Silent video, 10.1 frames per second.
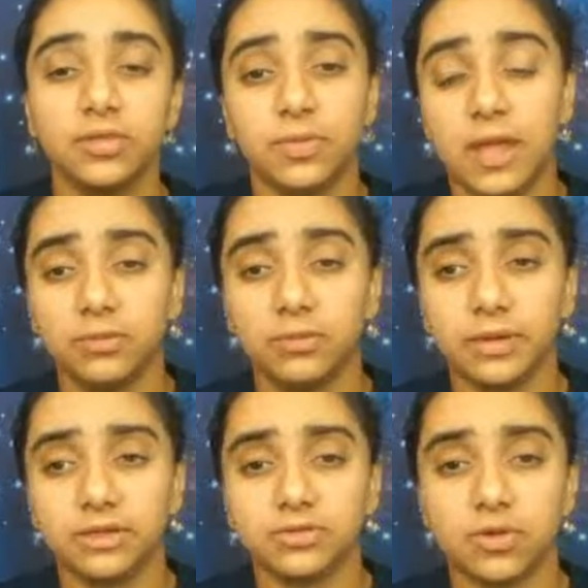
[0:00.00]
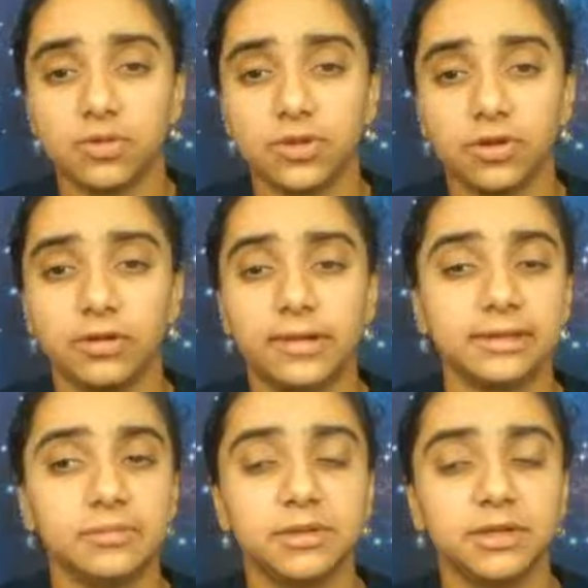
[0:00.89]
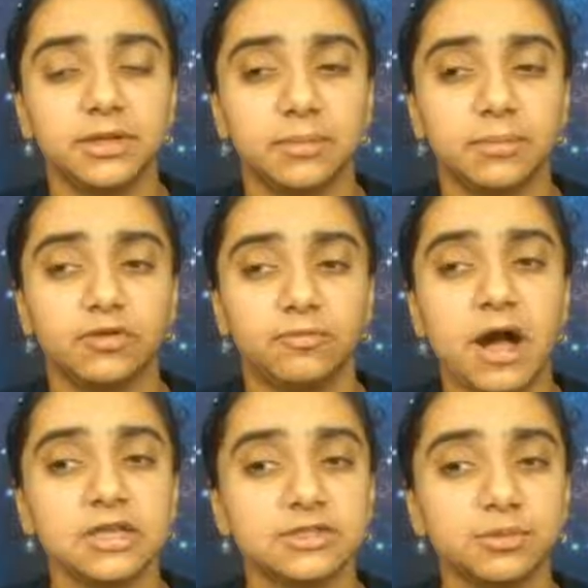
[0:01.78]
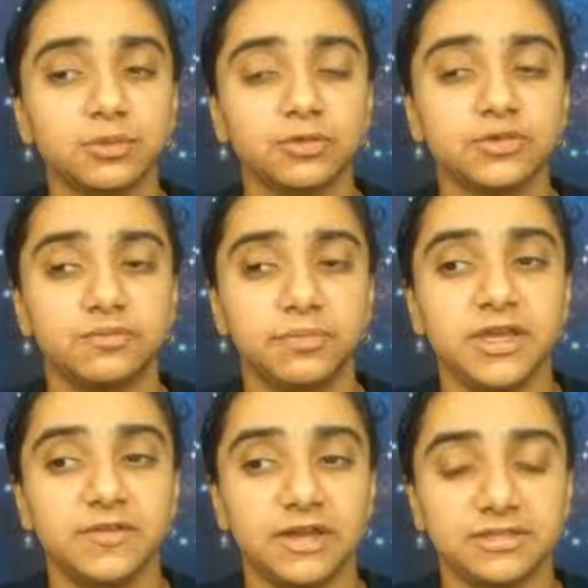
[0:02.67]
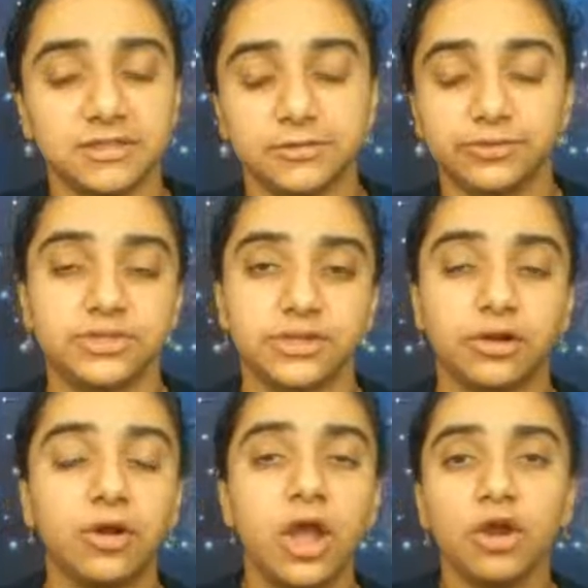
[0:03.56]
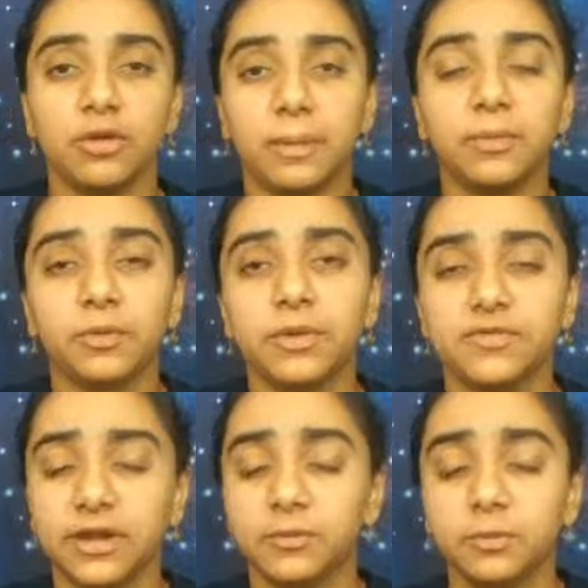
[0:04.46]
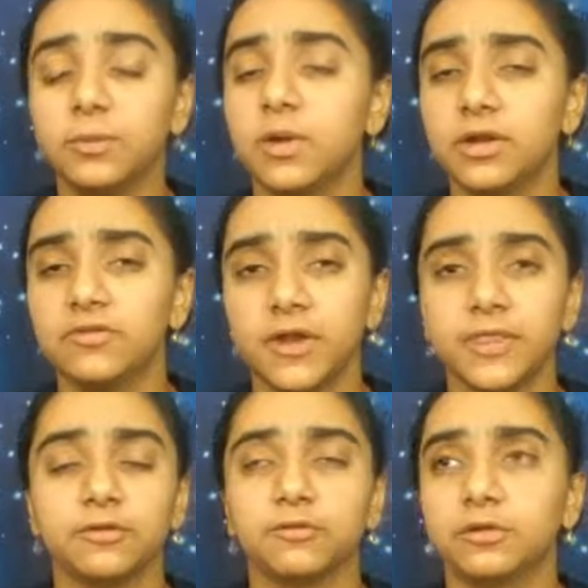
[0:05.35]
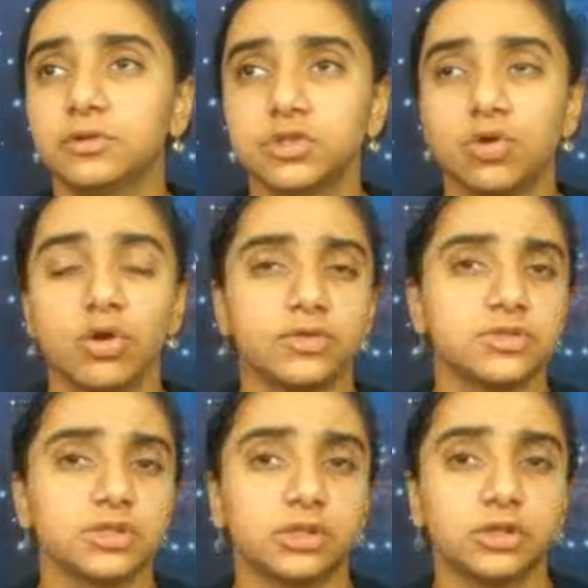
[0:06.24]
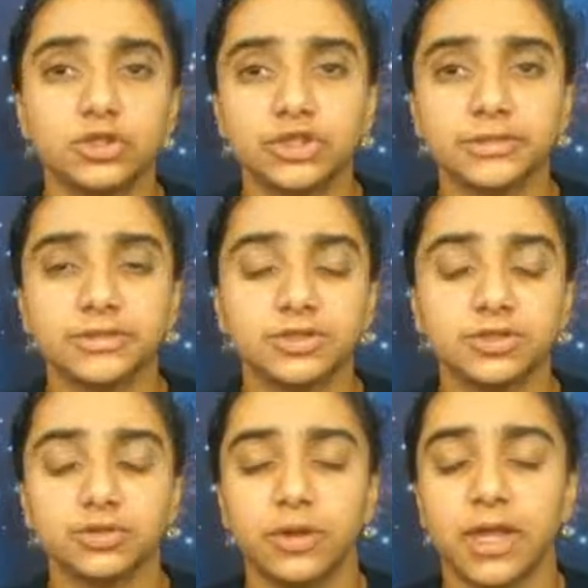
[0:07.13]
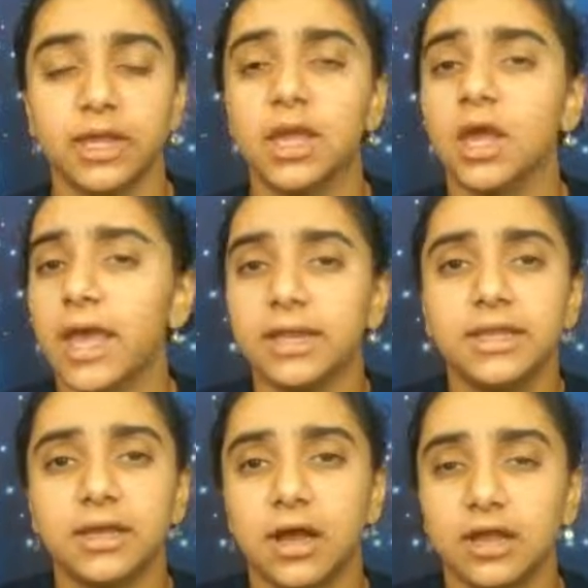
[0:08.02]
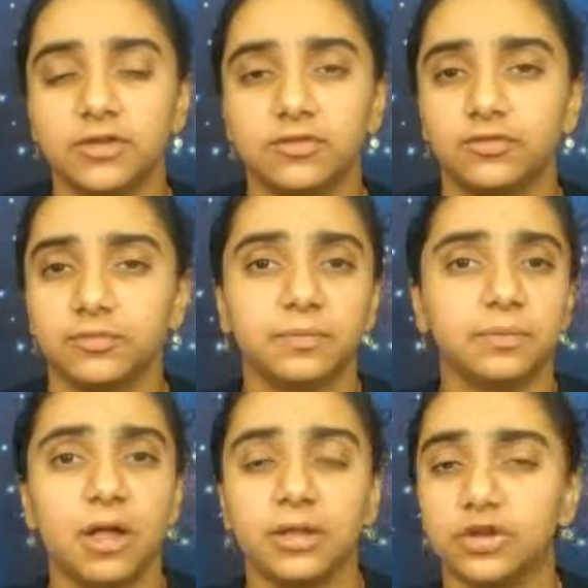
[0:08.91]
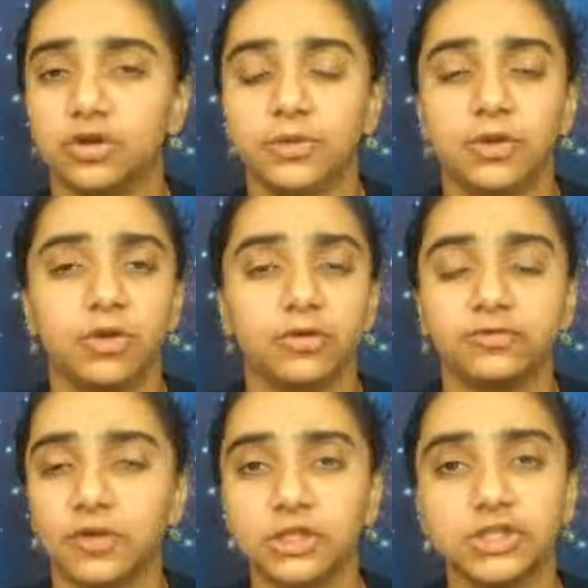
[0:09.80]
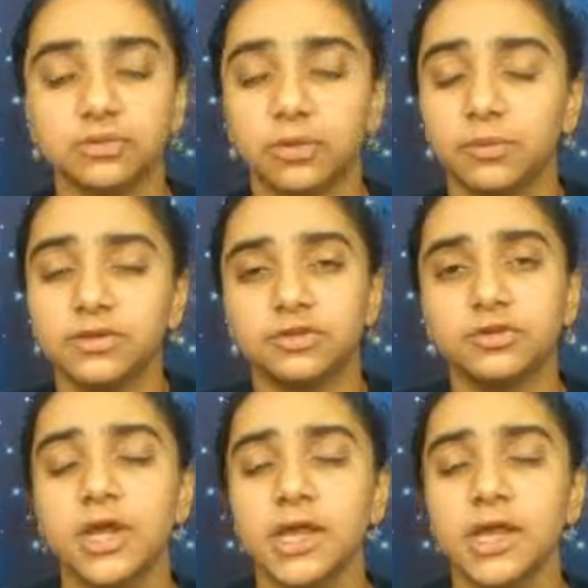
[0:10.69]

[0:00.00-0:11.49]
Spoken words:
Now we're being told there are a limited number of possible roots of p of x equals 0. Remember, when we want to find the roots or the solutions to any kind of polynomial or function, what we do